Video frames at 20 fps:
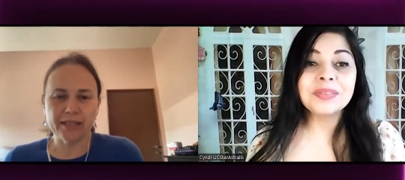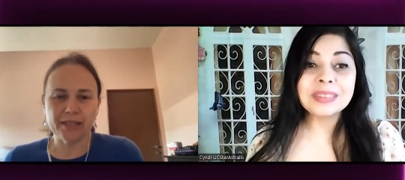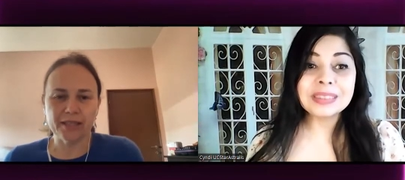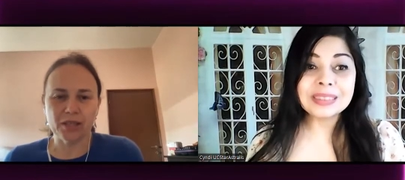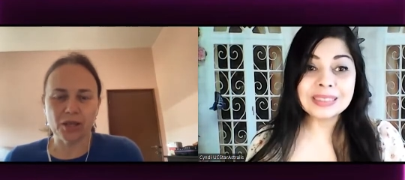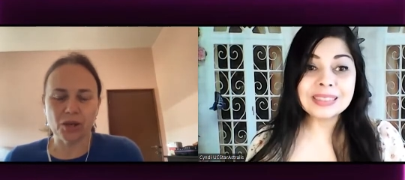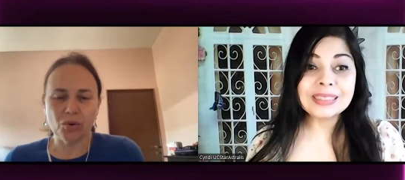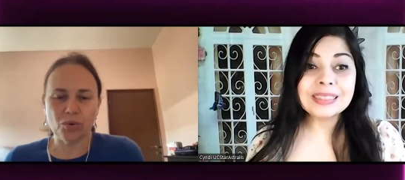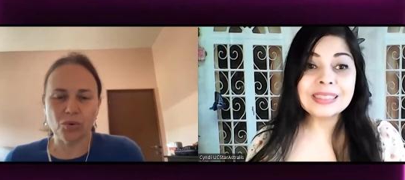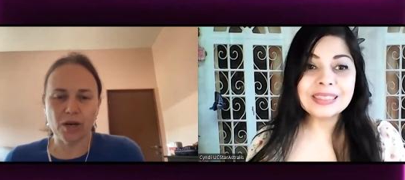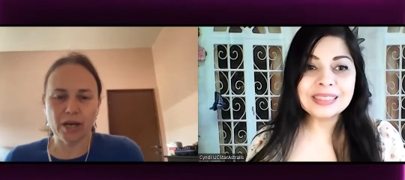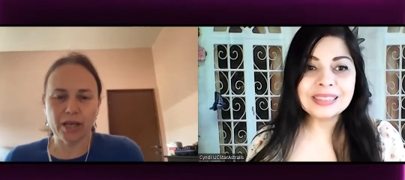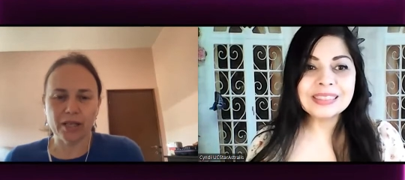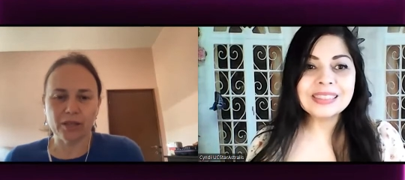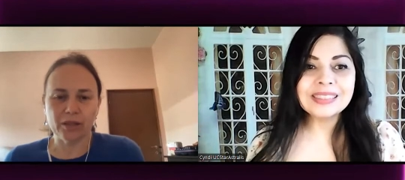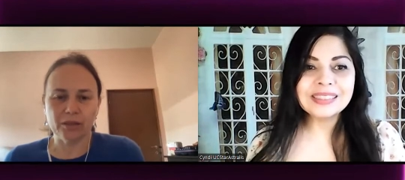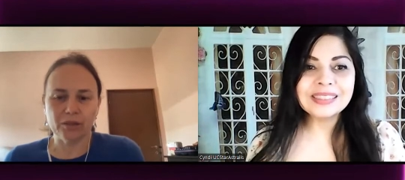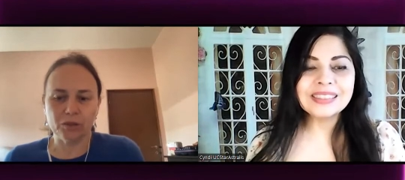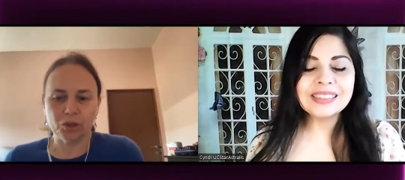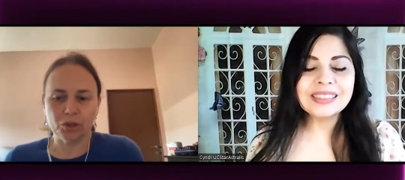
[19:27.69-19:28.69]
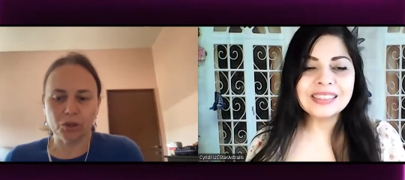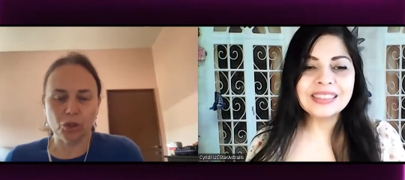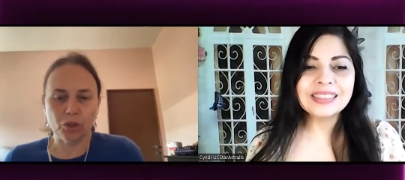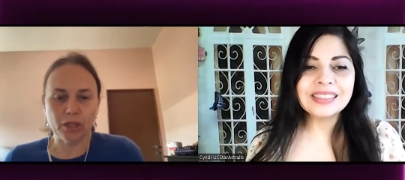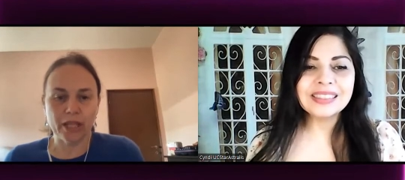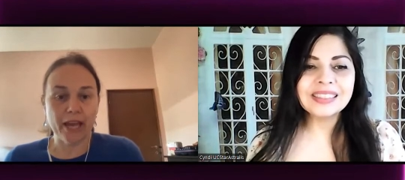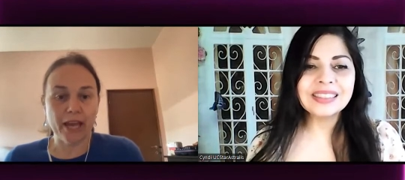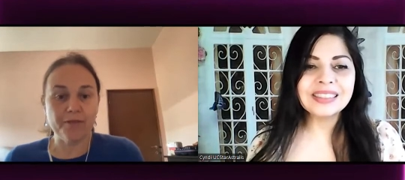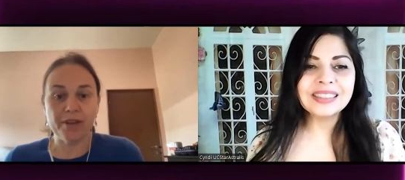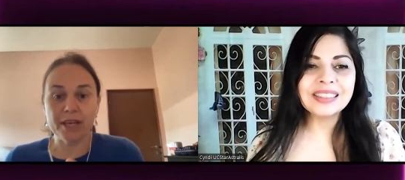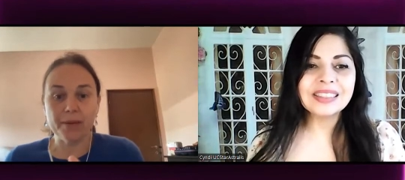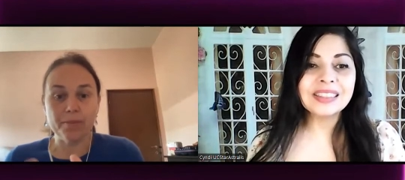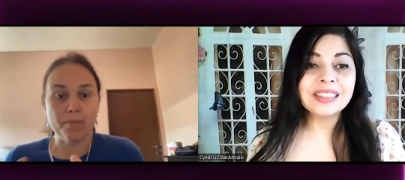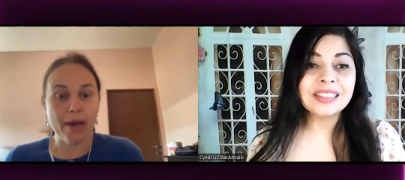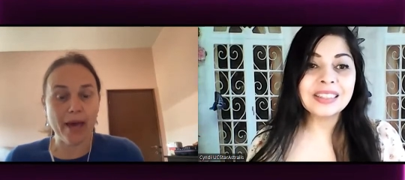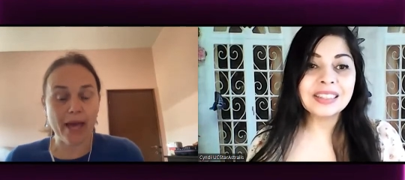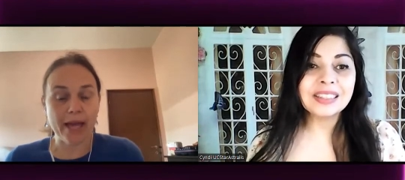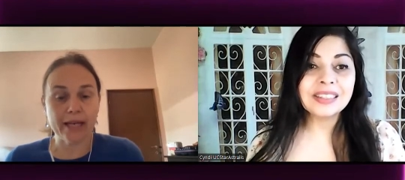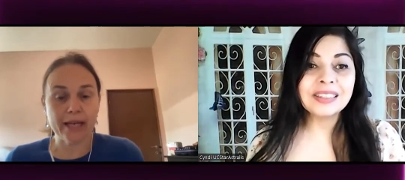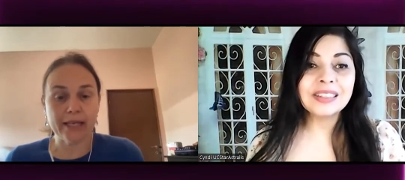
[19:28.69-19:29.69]
Speaker 1: You know, I could not have any
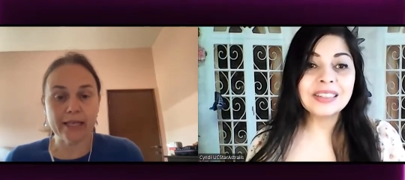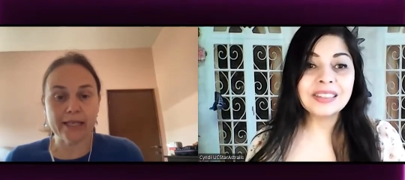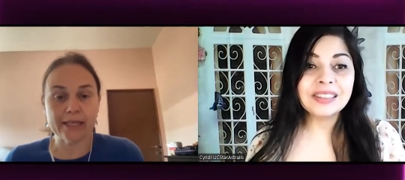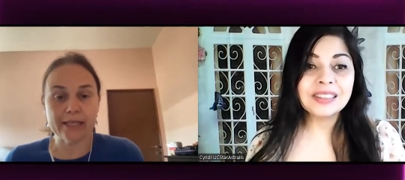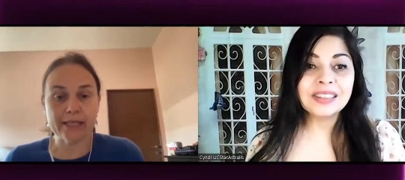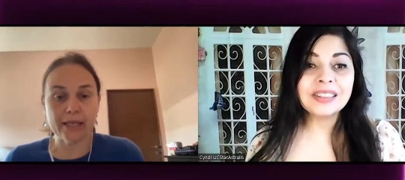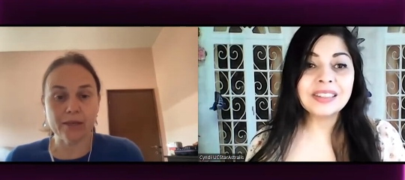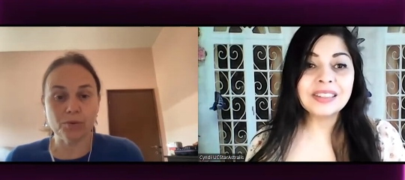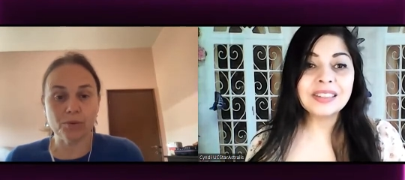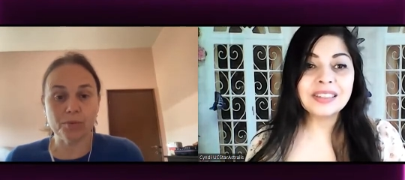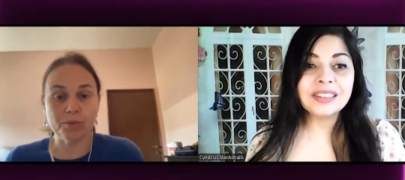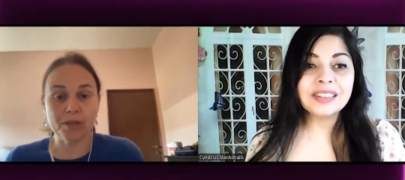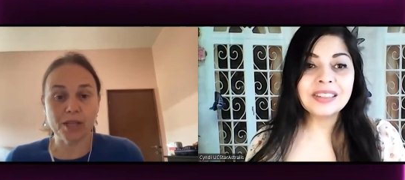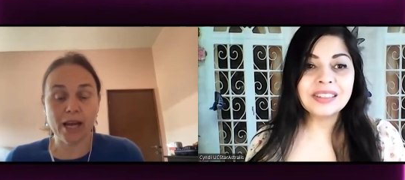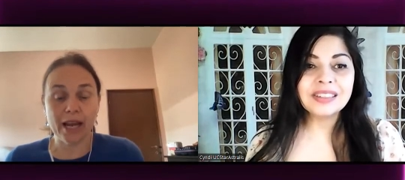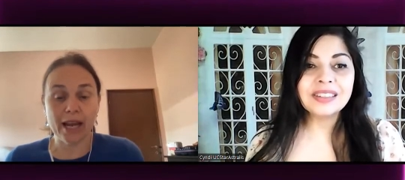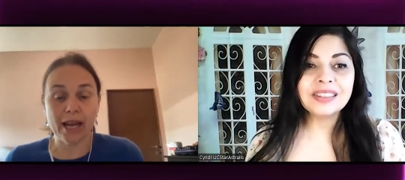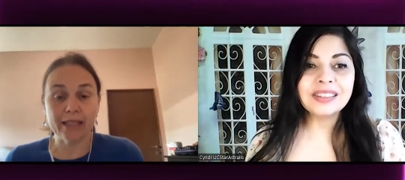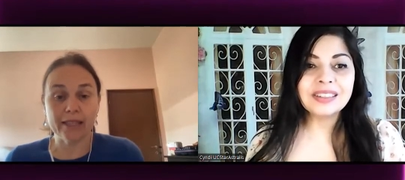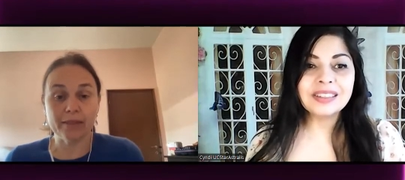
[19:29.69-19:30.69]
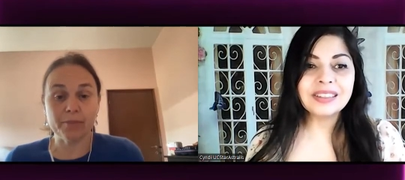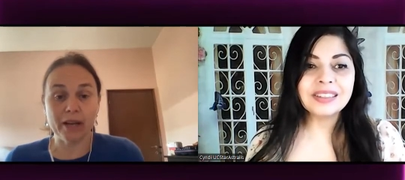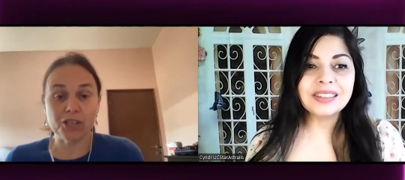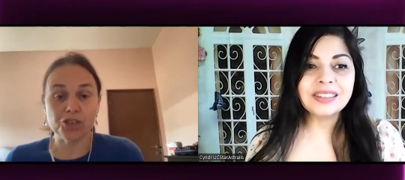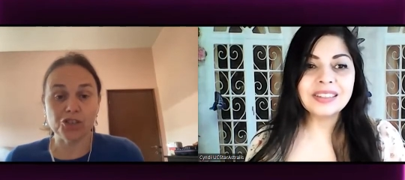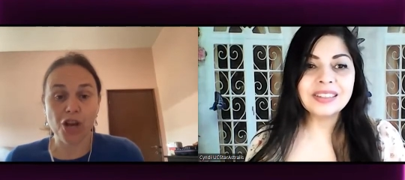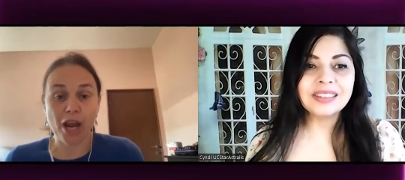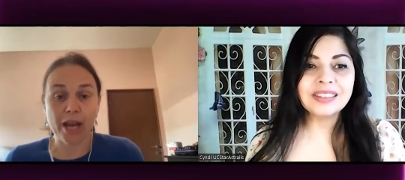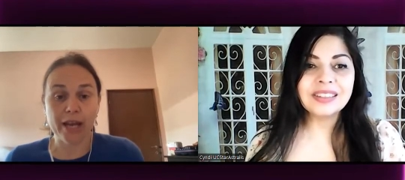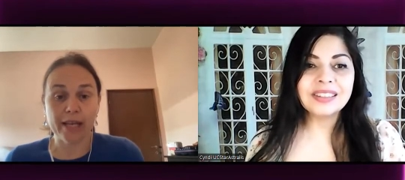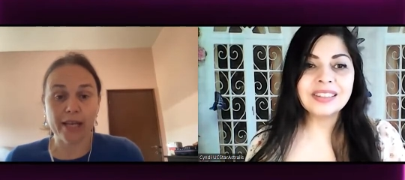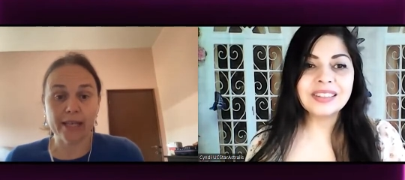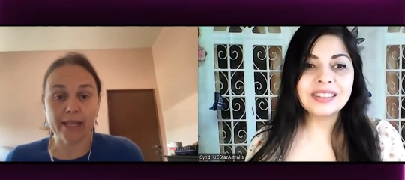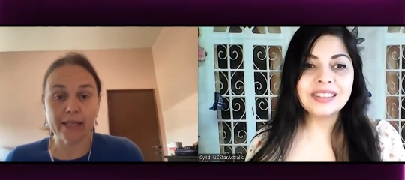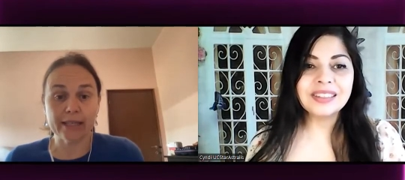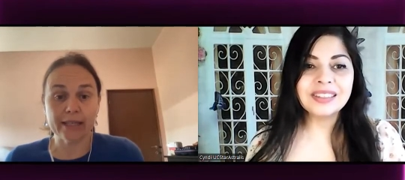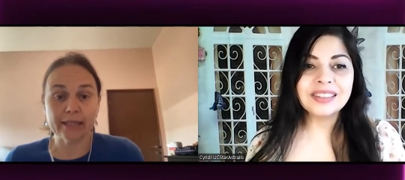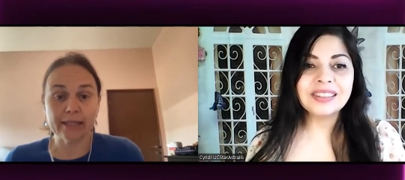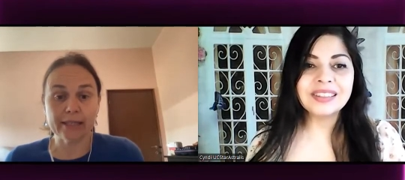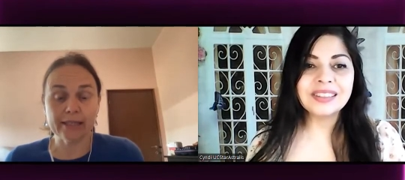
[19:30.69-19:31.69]
bag inside with me. I had the, my
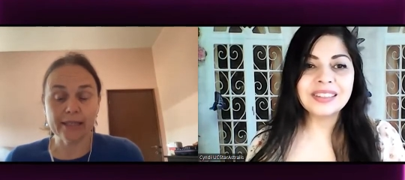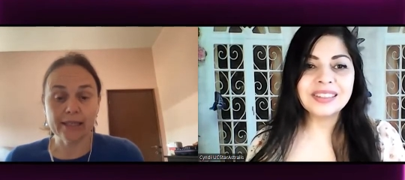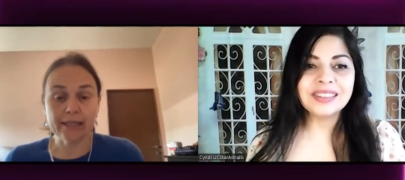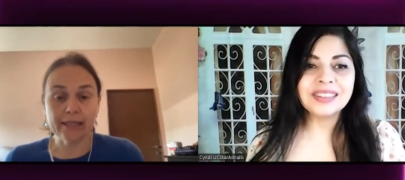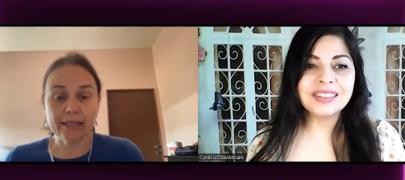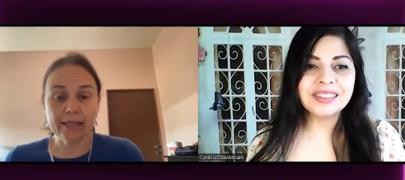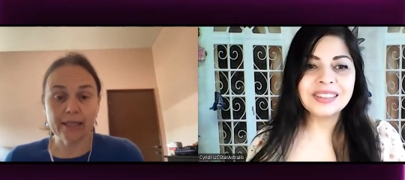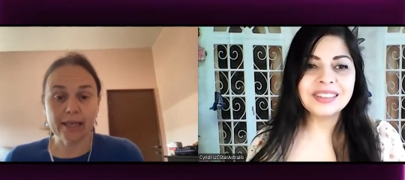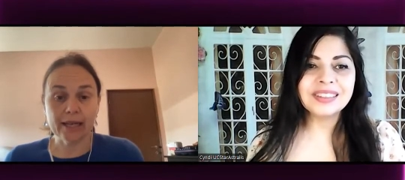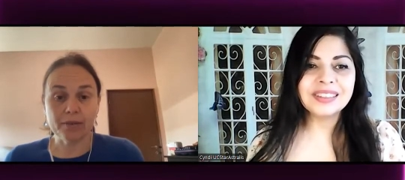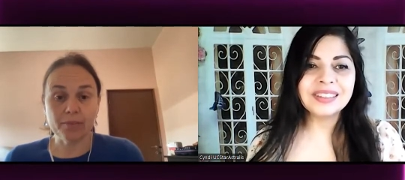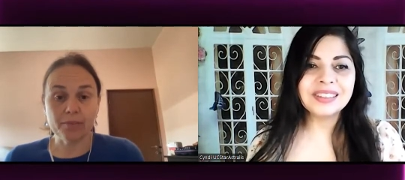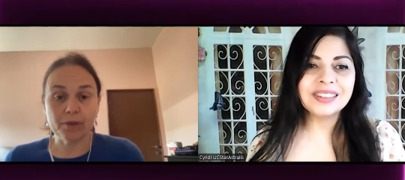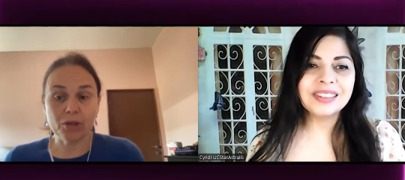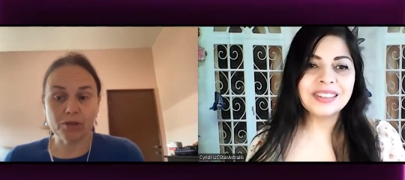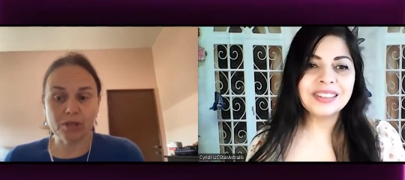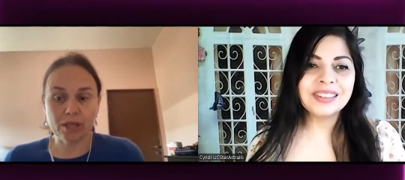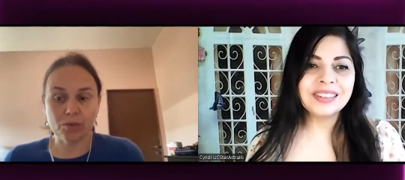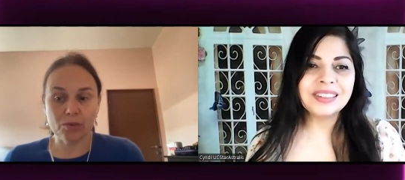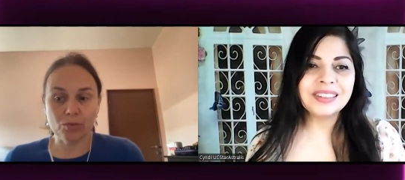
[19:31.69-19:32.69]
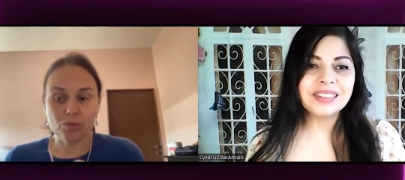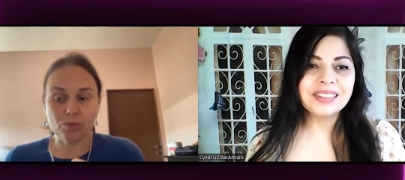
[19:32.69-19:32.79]
jacket because I,